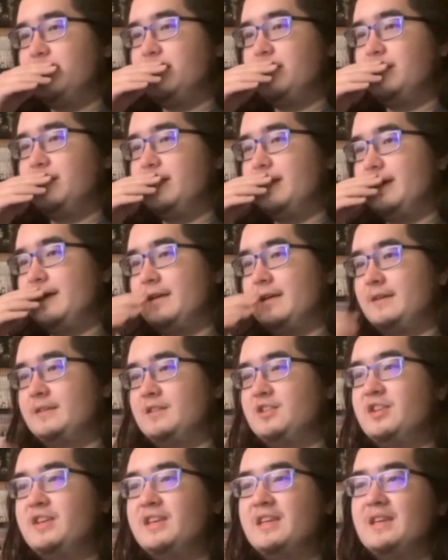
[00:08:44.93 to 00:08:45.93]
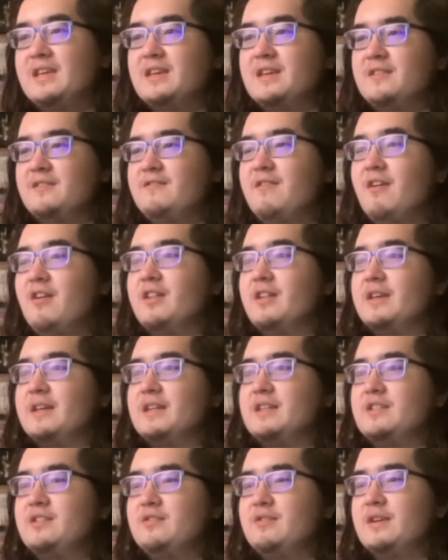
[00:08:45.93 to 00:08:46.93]
Shiki falling
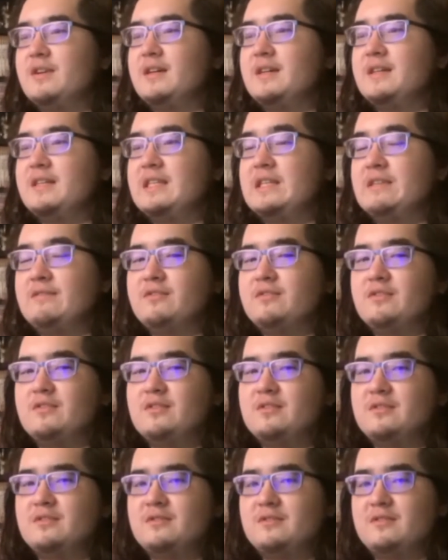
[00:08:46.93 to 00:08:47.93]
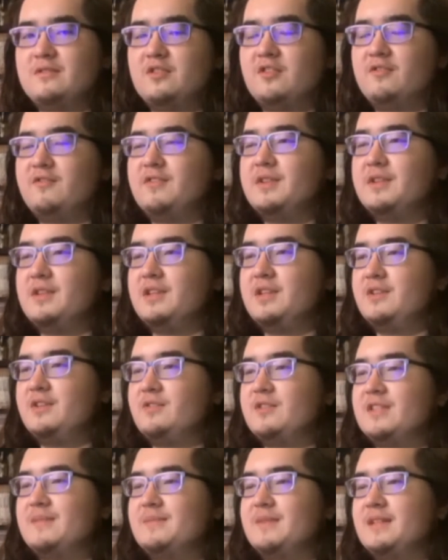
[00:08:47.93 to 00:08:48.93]
into a evil or villainy or
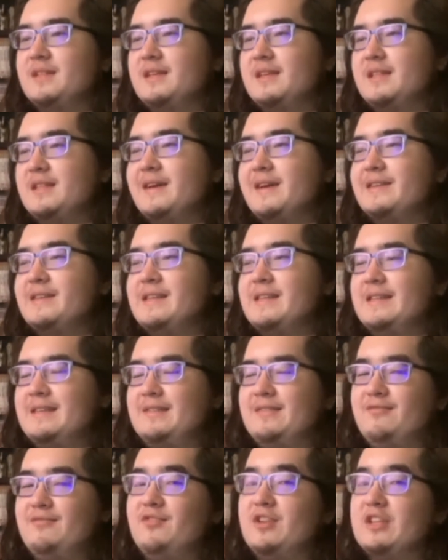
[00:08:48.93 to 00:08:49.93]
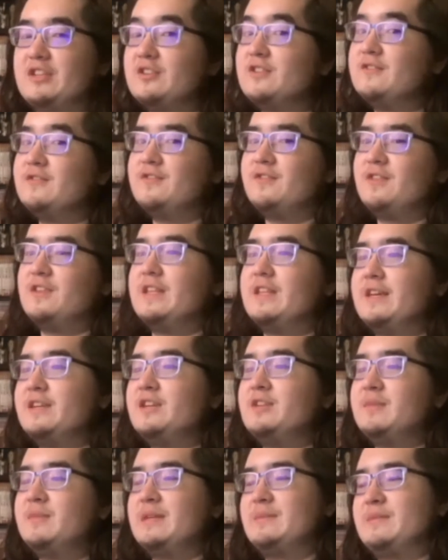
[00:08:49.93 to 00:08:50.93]
something like that is reserved for
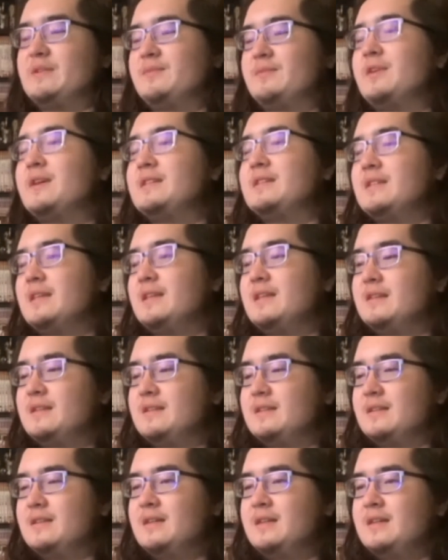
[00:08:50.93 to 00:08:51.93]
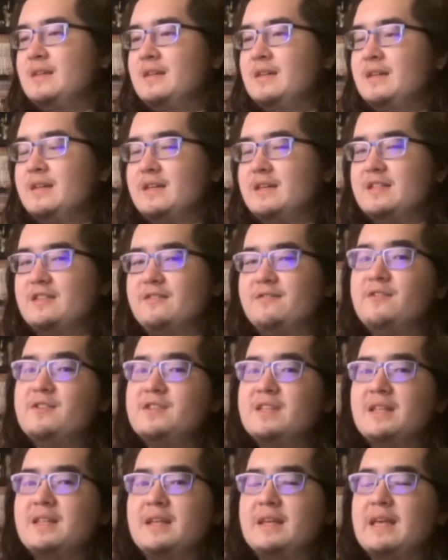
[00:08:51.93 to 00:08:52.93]
later, but I'm surprised they didn't, because the
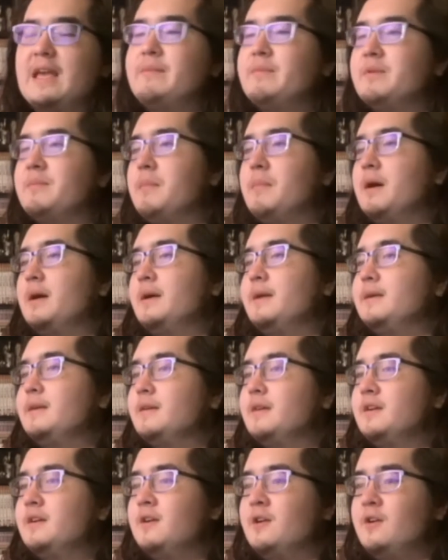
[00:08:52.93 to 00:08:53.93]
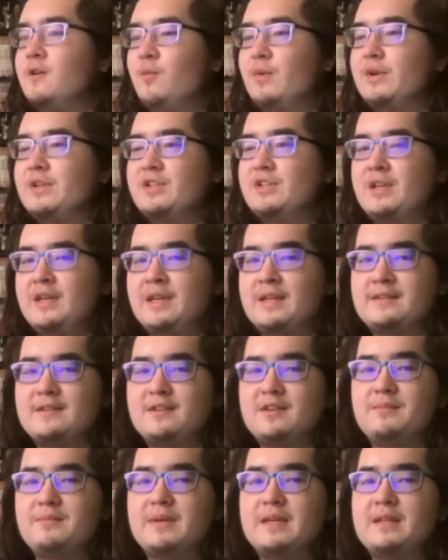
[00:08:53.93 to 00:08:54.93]
first thing that came to mind when Shiki
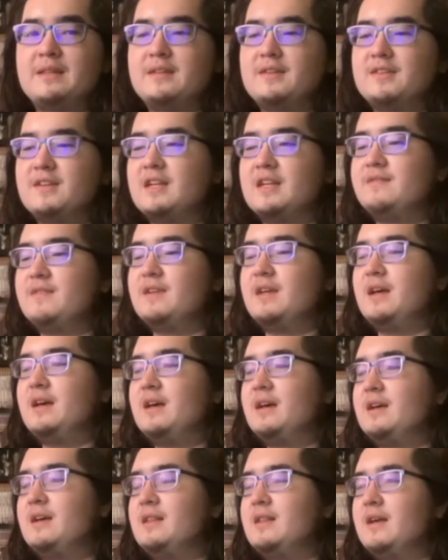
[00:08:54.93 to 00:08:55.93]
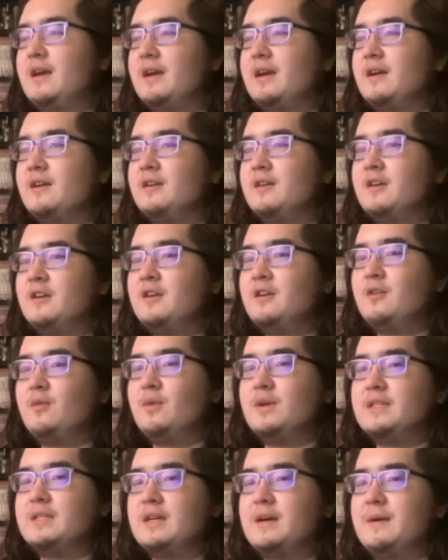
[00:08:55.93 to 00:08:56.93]
started beating the shit out of Ilega
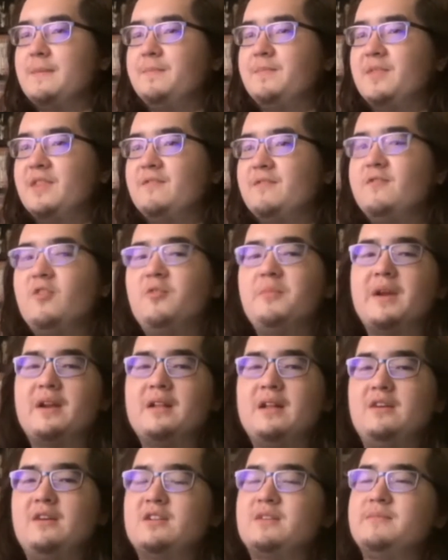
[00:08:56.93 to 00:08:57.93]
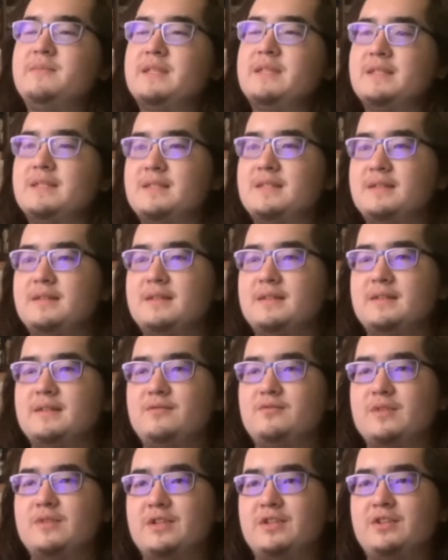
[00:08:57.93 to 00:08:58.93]
was Full Metal Alchemist,
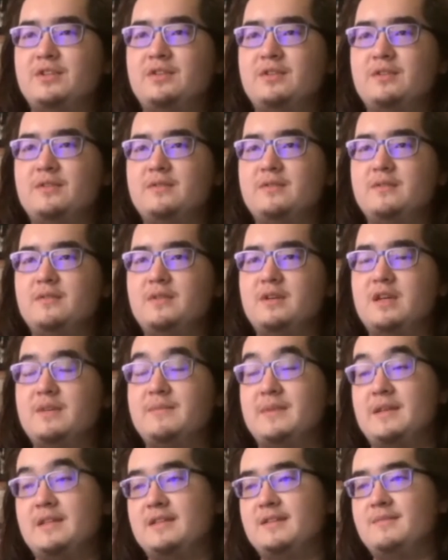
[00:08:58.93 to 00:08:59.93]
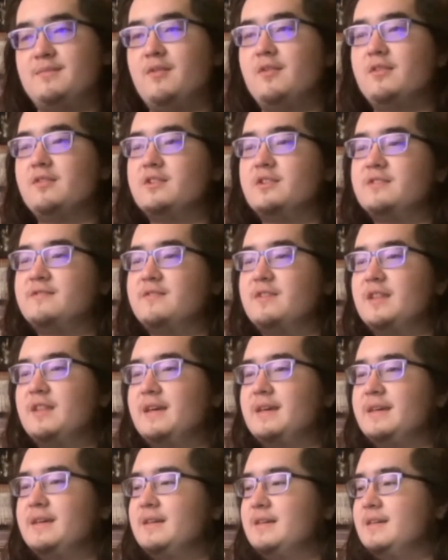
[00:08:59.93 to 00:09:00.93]
which, I mean, spoilers for
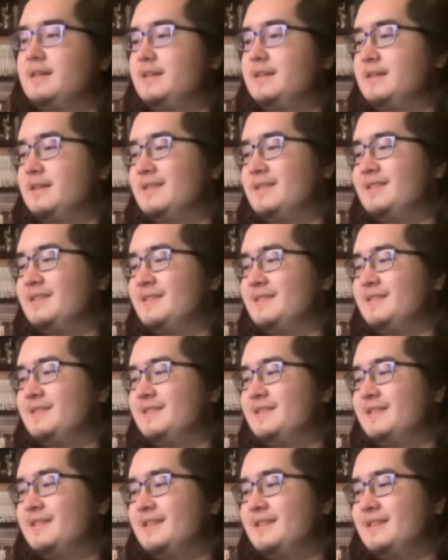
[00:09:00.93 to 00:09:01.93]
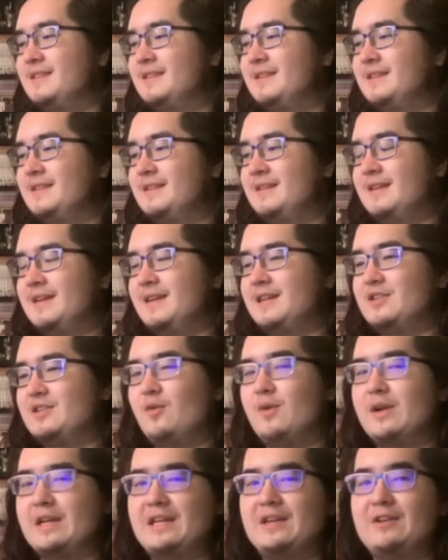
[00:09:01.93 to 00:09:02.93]
like a
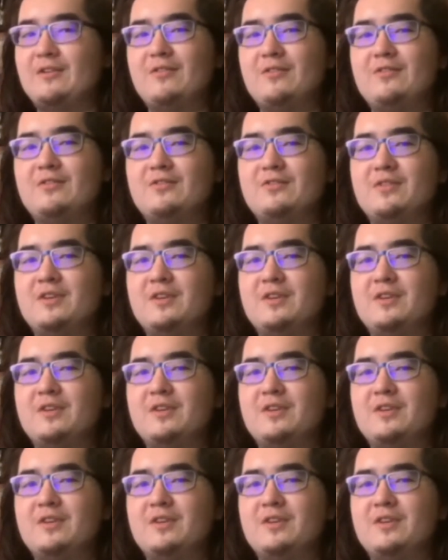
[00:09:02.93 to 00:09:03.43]
20-year-old